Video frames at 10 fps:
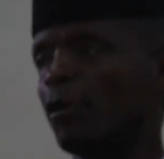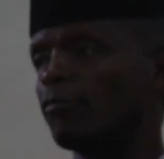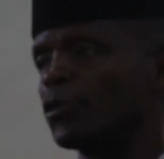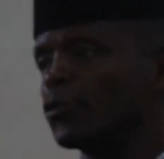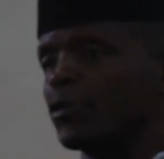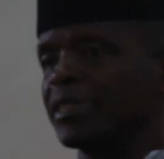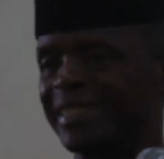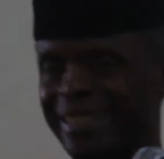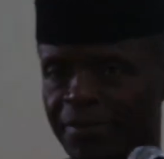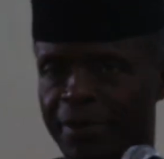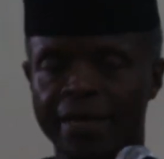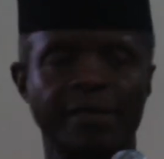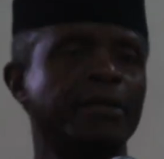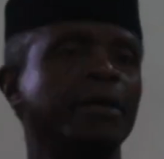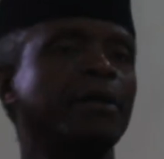of the
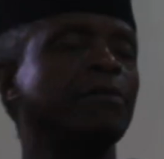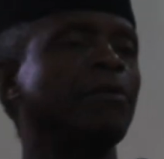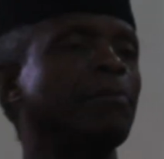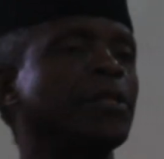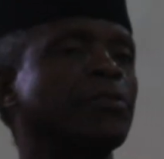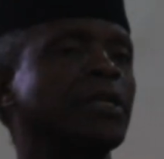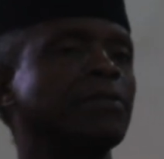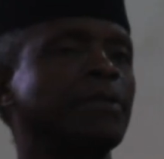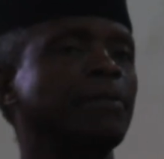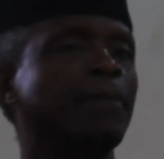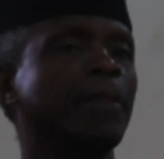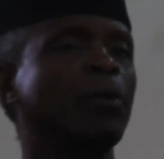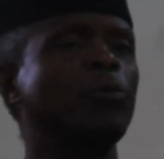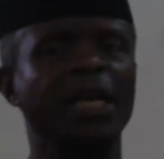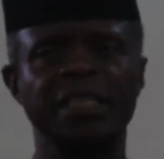directly from the
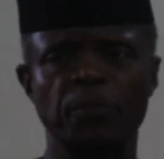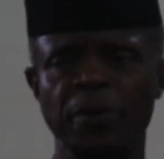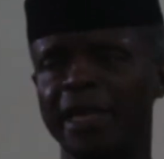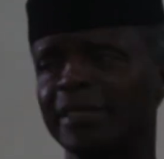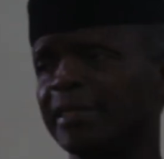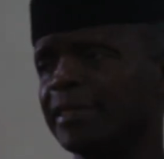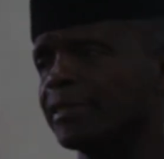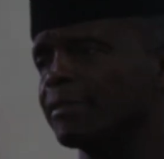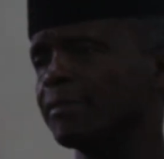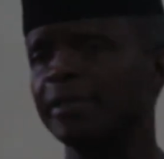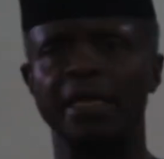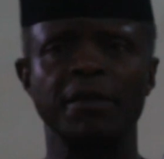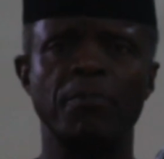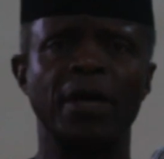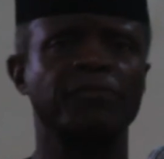treasury. We experienced in
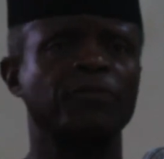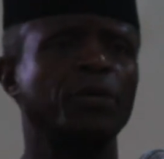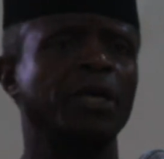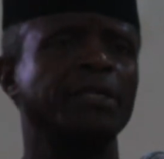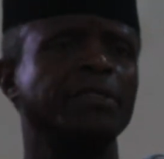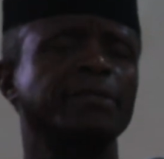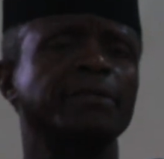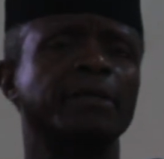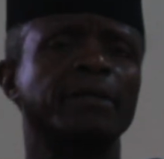the past few years.